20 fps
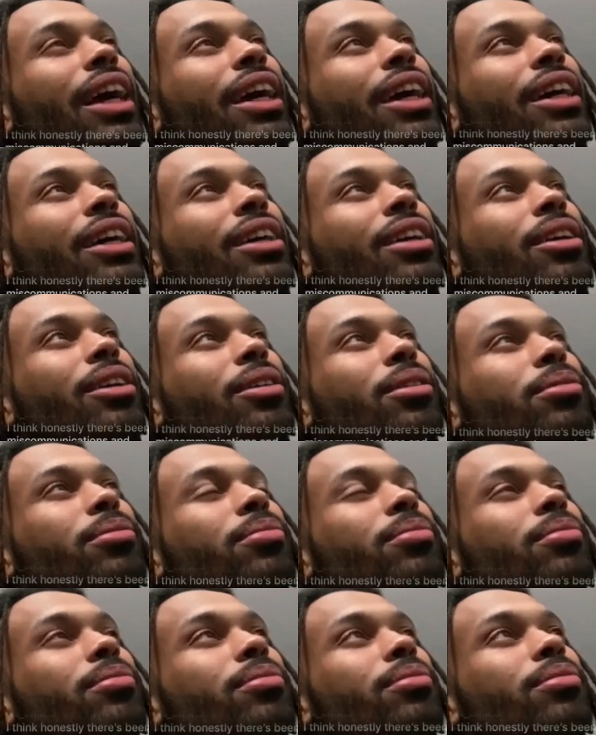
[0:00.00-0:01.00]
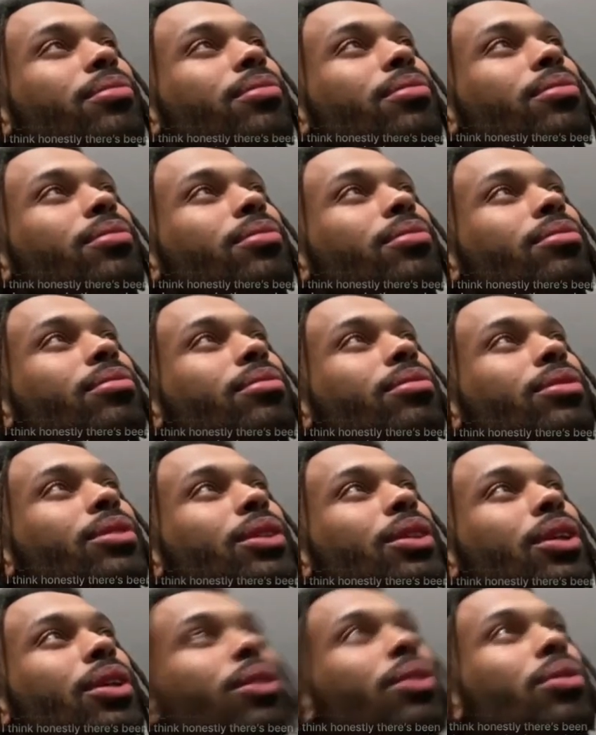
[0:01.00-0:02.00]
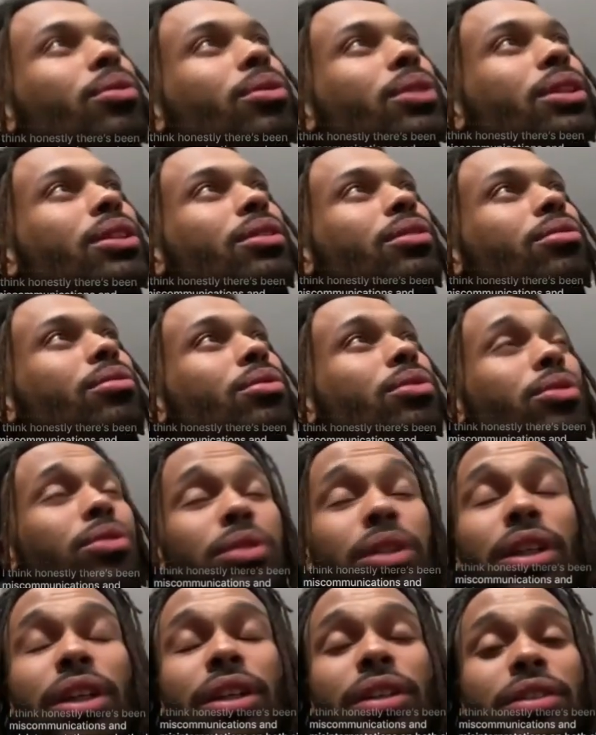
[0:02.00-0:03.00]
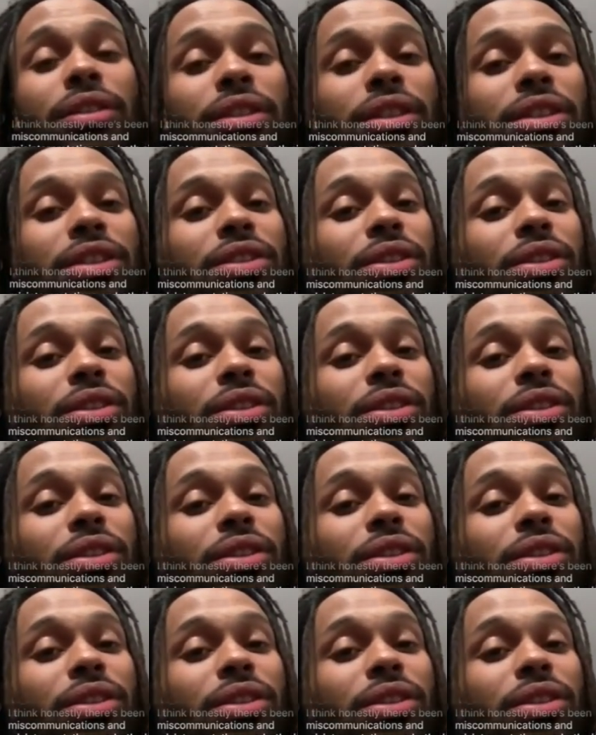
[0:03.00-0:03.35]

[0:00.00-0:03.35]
And, it